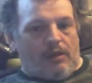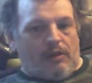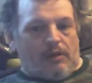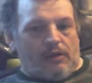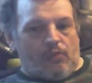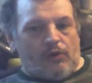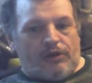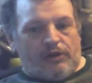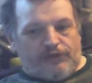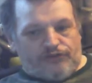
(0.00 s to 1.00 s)
When
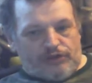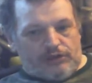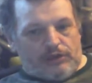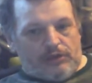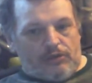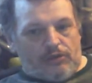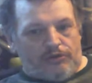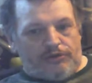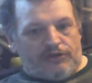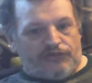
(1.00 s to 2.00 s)
I actually got
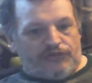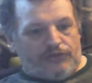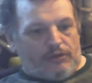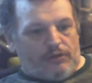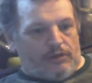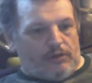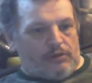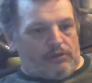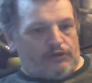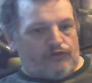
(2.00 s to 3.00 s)
this,
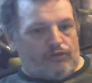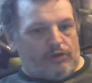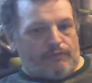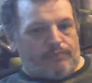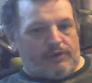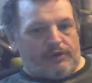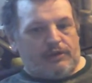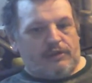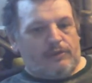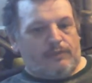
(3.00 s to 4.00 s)
I tried playing a
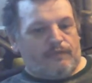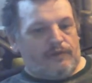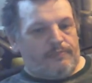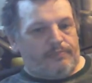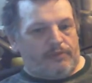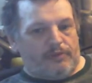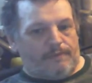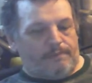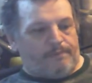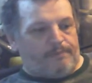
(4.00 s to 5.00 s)
game with it, but the
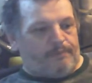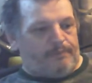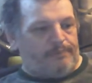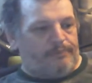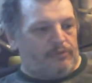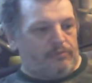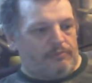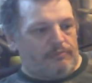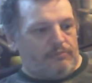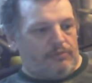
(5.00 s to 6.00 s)

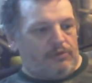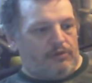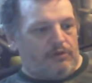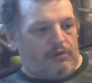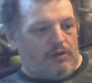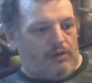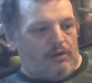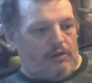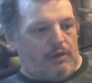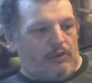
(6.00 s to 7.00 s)
bottom
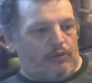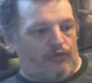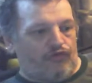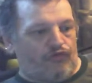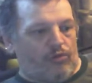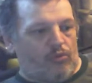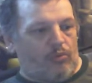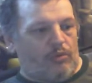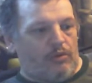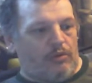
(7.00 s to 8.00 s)
lower
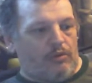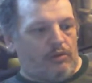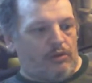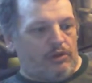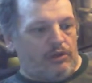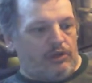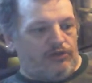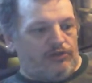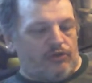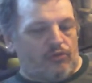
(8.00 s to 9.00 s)
control
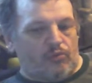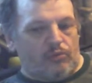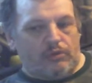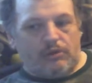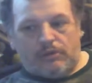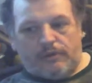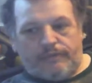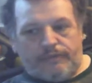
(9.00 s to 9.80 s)
did not work.